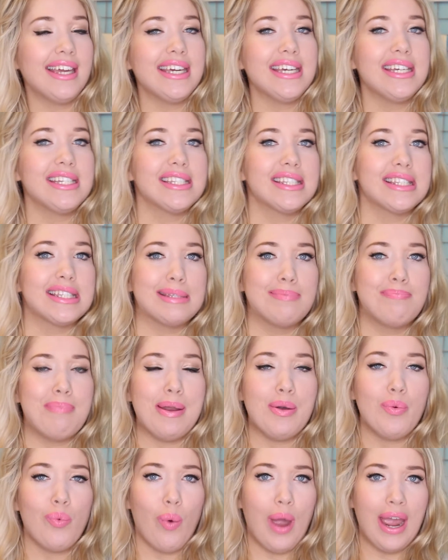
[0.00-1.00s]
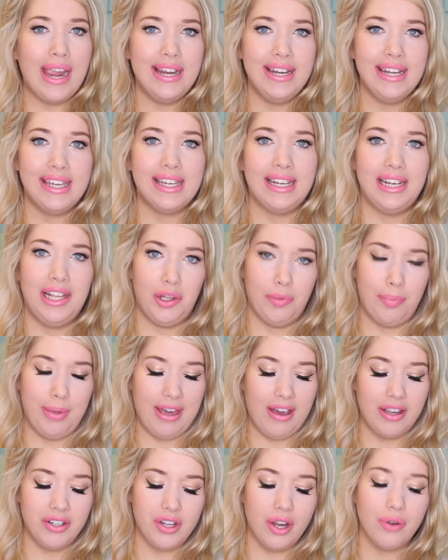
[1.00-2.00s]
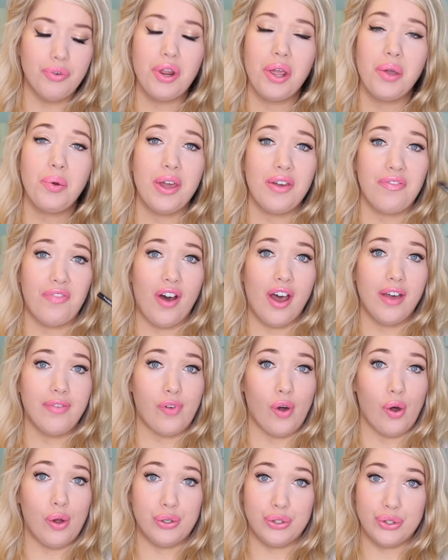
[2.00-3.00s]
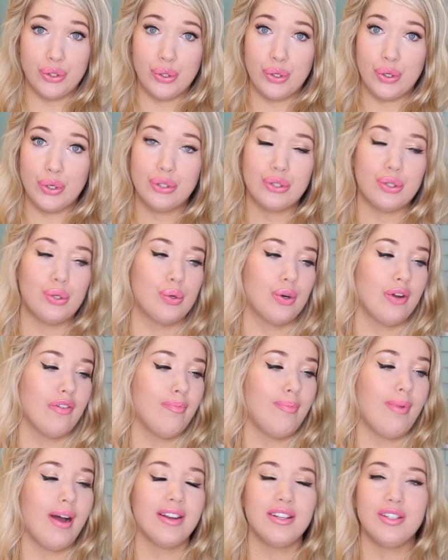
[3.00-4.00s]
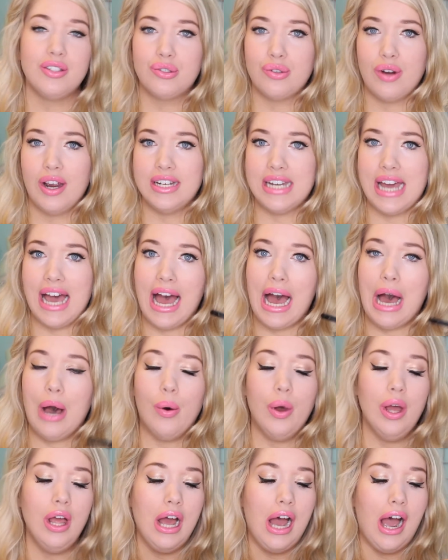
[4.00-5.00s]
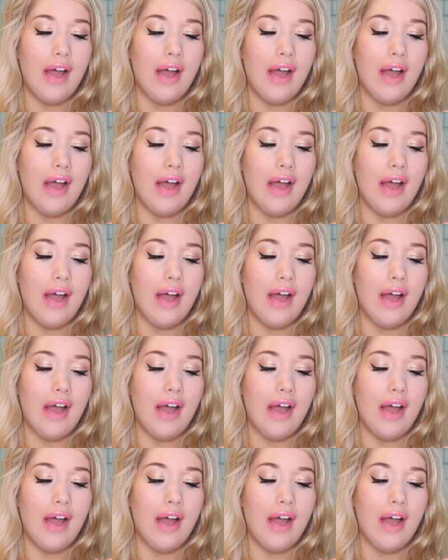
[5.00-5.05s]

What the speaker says: it's been waning a little bit. I don't know if I've got a dud or if mine's dried out.